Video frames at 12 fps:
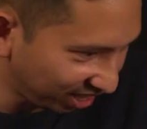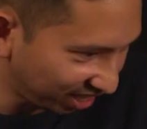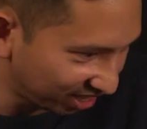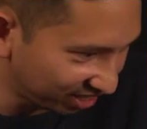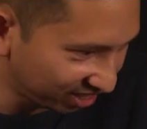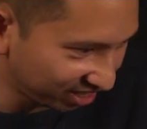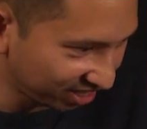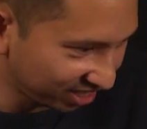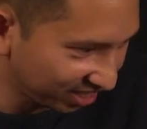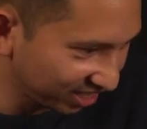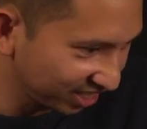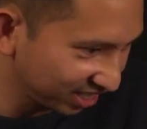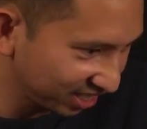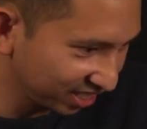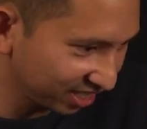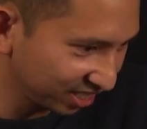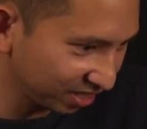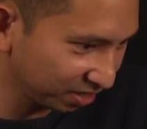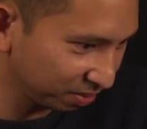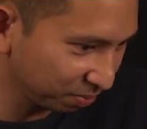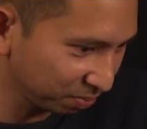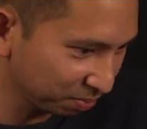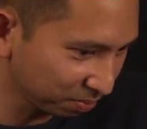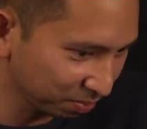
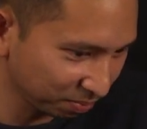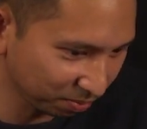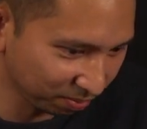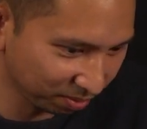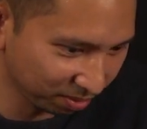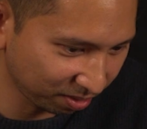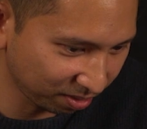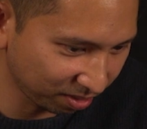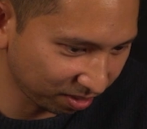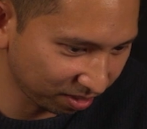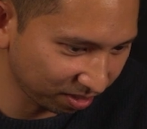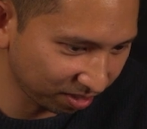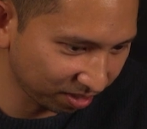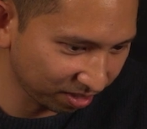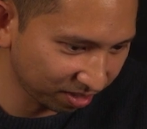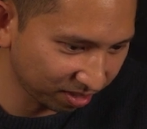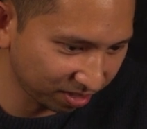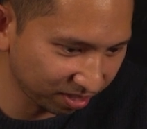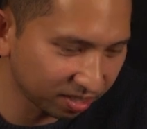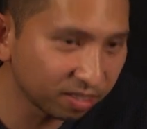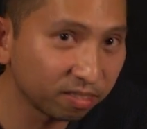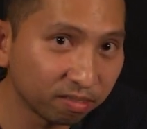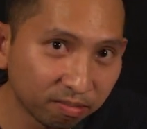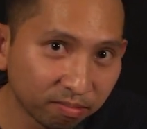No words are spoken by the person on screen.